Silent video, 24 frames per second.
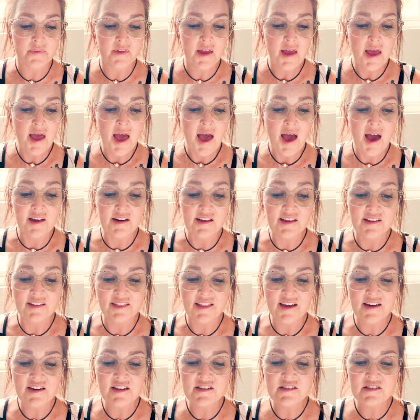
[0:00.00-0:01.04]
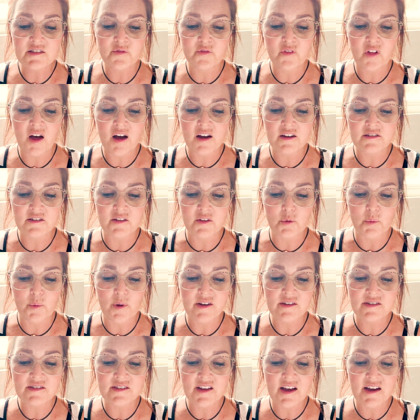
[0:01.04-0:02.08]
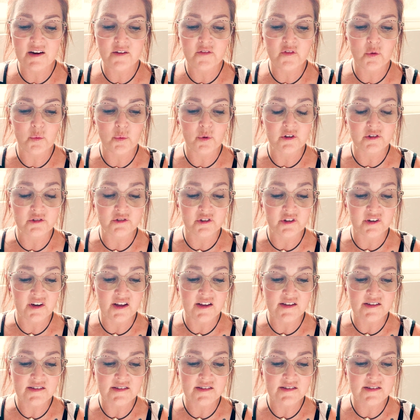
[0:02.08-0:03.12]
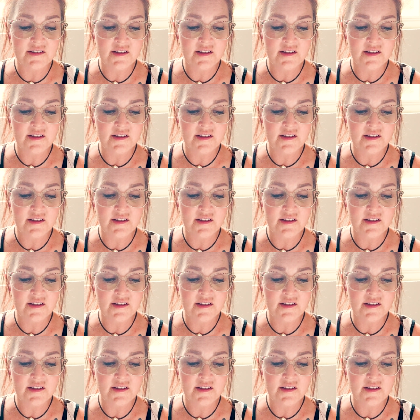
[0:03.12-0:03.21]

and he led his flock to the west side of the wilderness.